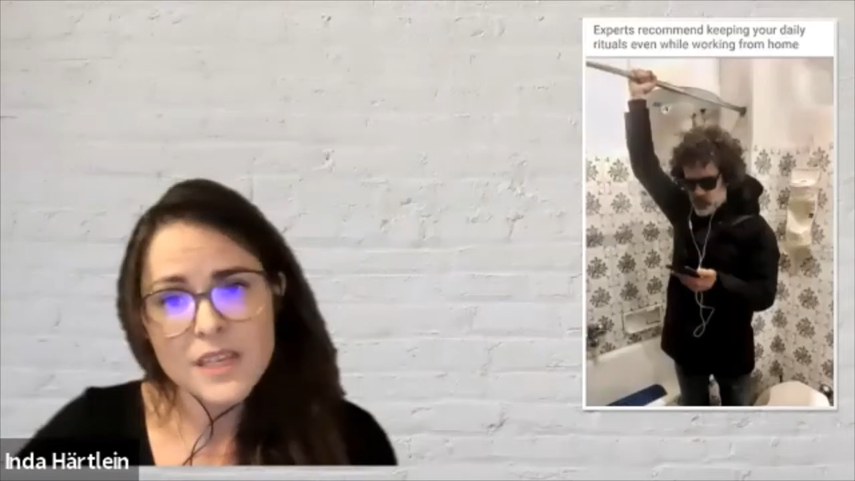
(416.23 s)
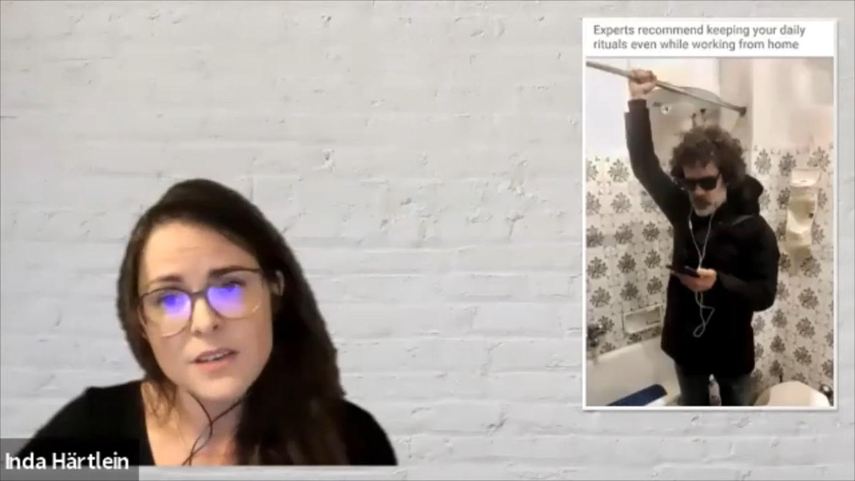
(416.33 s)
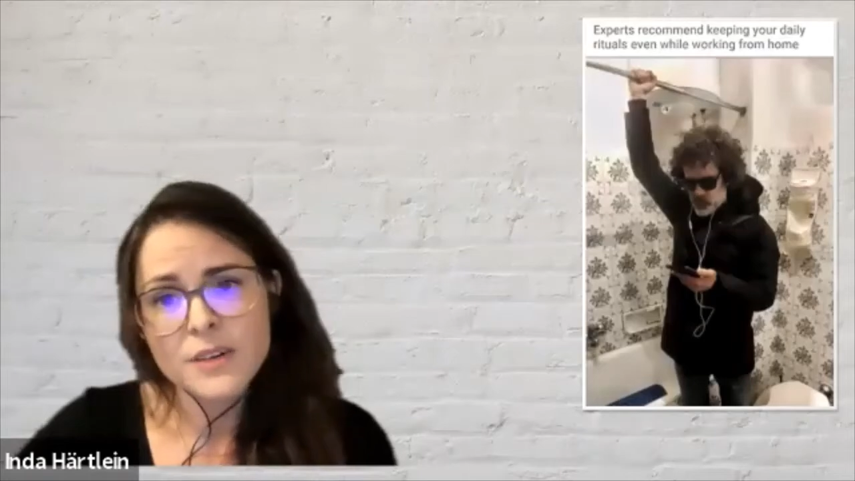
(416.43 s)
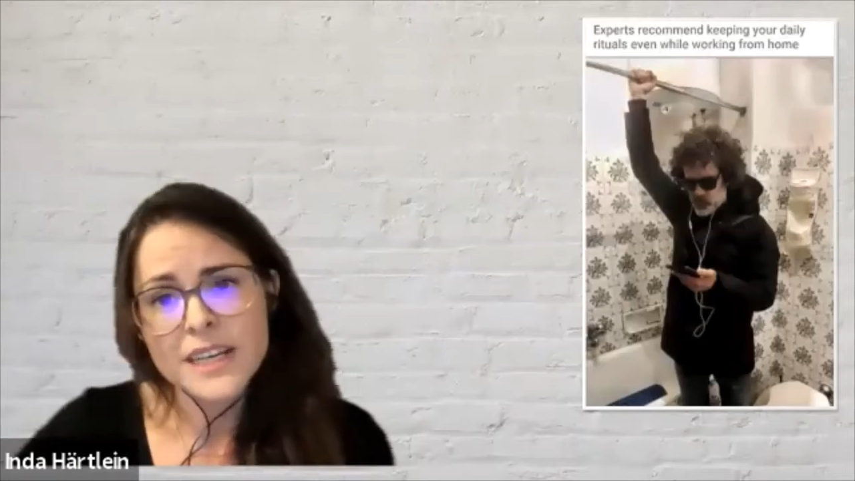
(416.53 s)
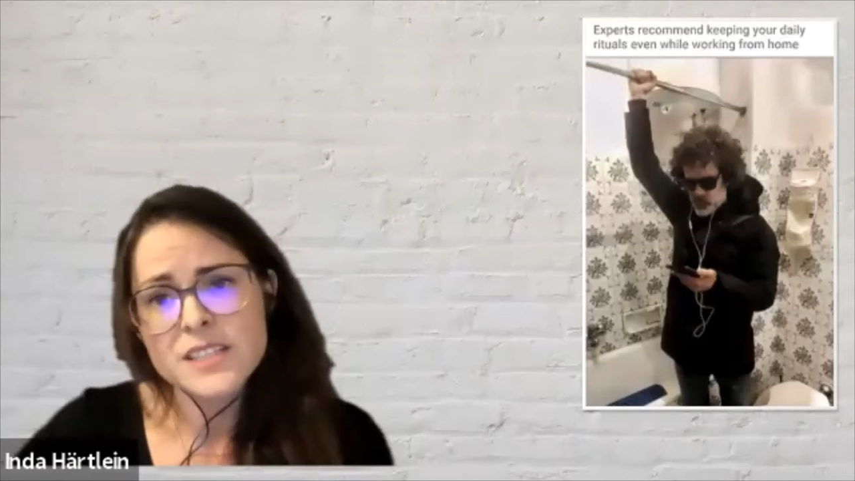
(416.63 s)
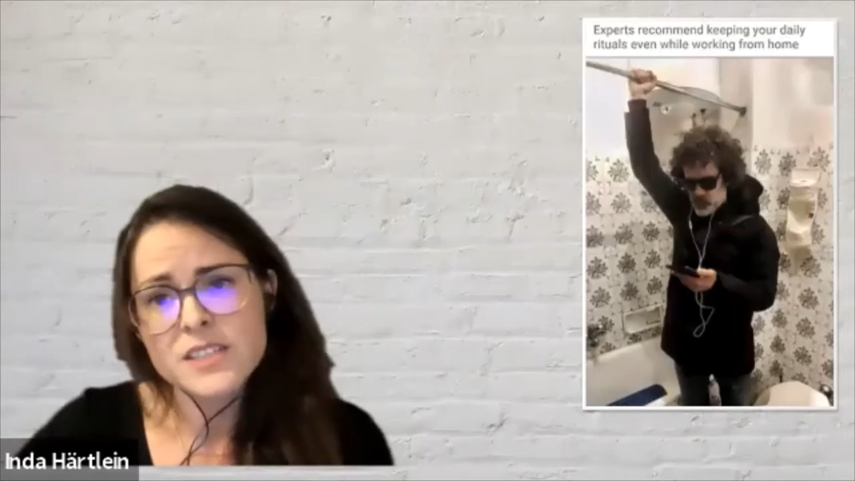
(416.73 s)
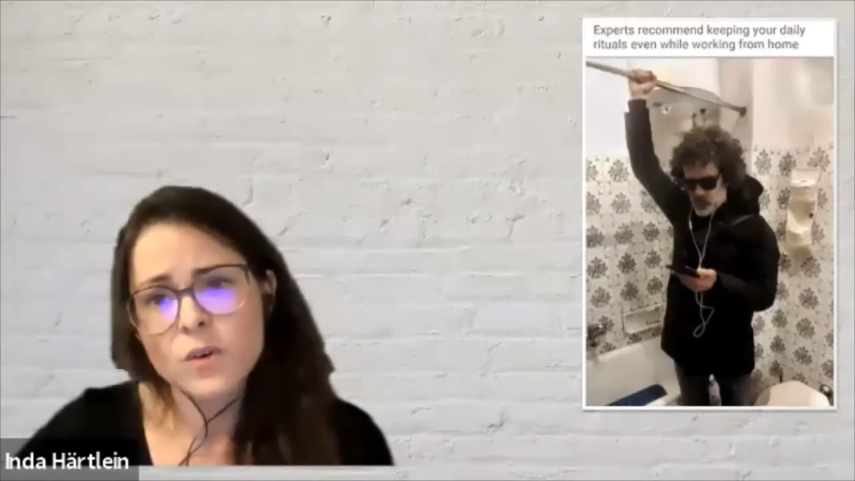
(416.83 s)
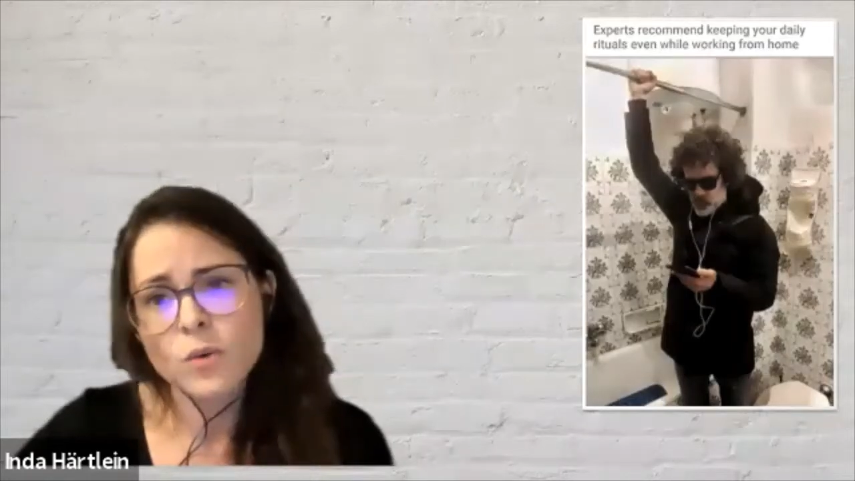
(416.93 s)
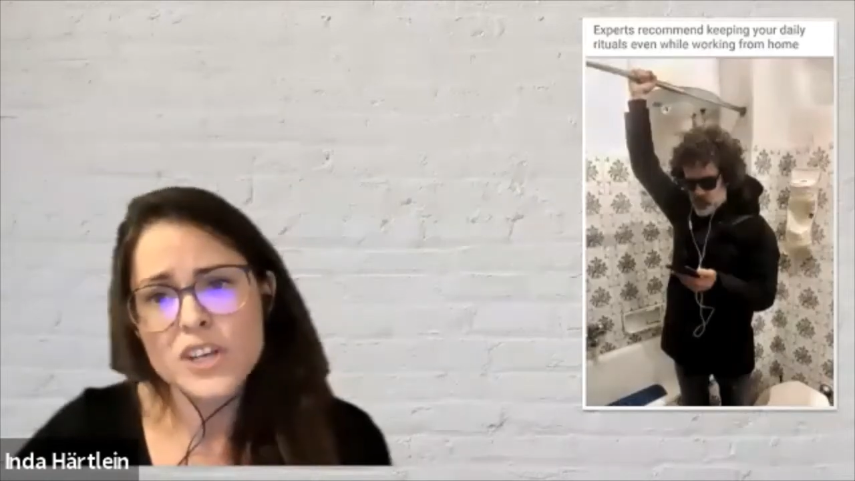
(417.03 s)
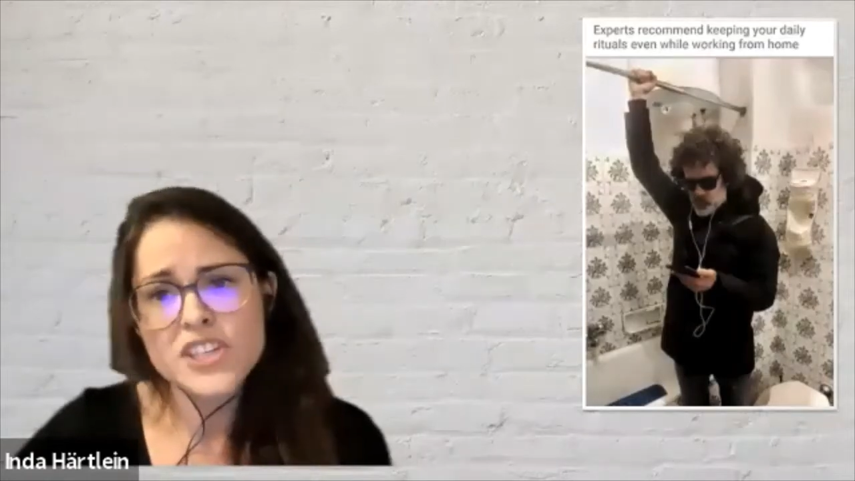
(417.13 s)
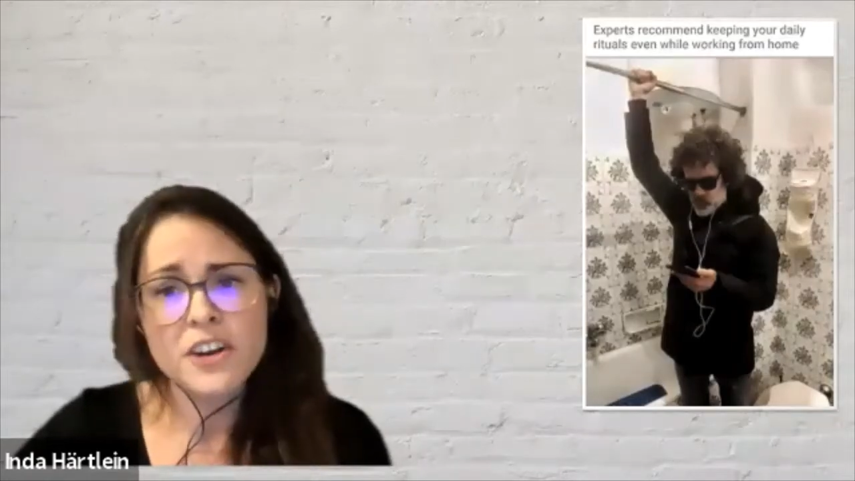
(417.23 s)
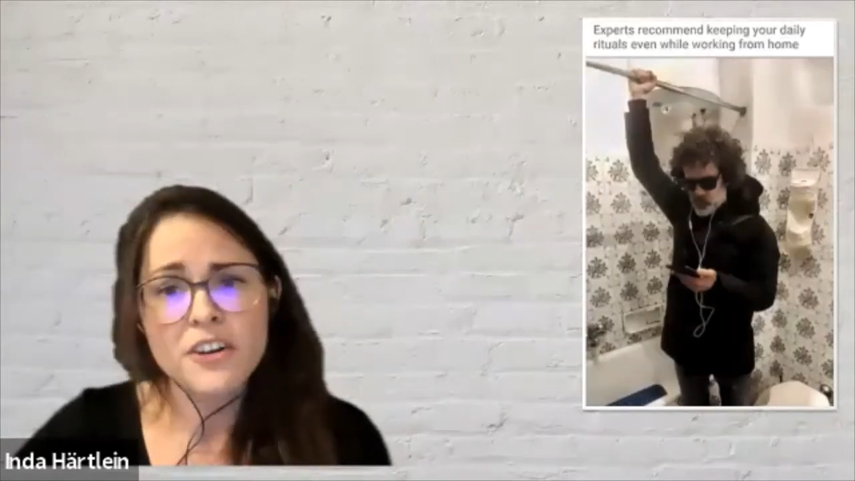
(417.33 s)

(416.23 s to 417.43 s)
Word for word: Right? So, washing our